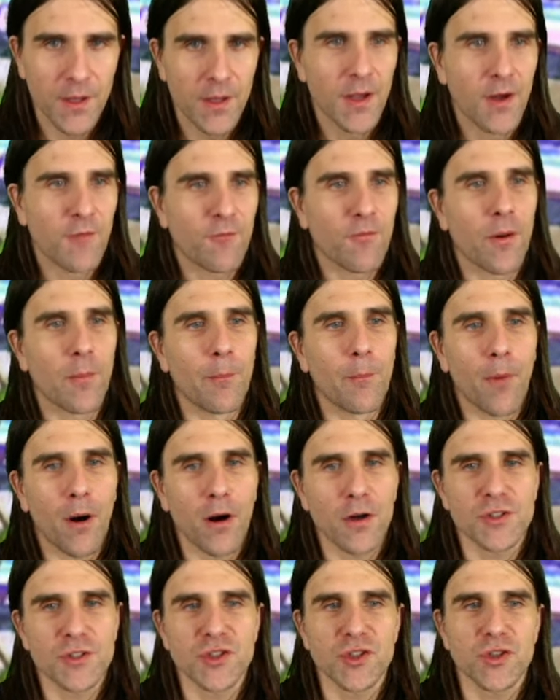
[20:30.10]
from
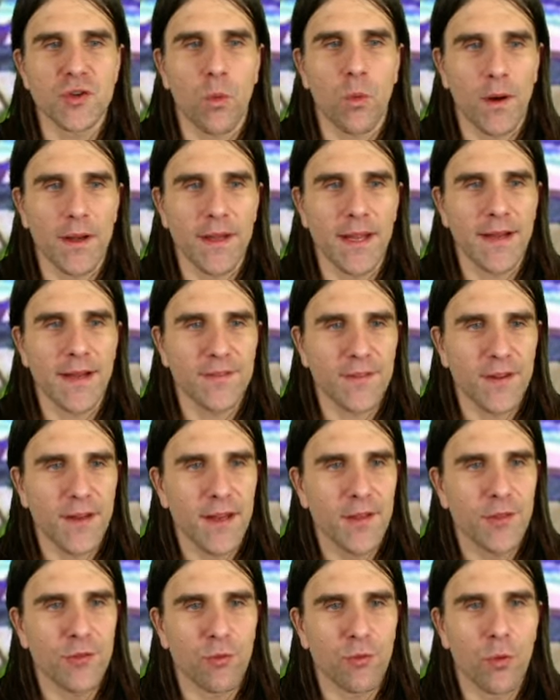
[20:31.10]
March
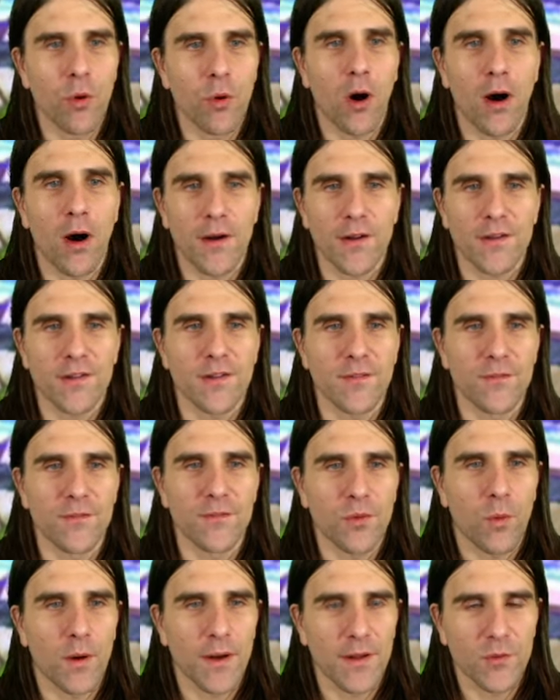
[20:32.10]
2018 through August of
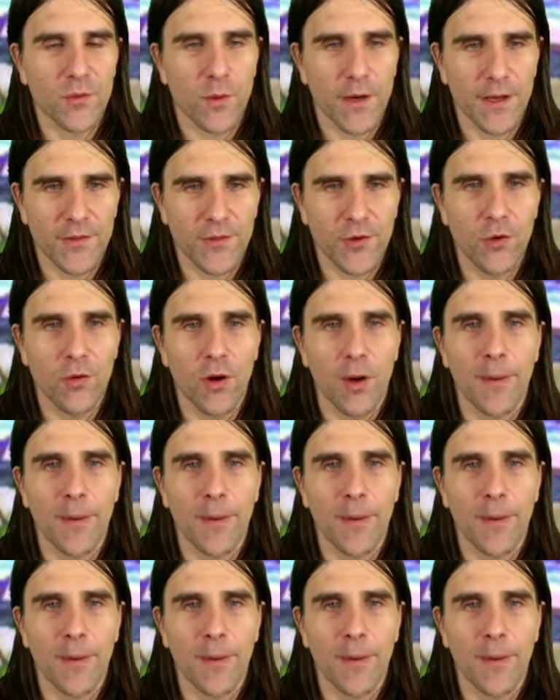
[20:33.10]
2022,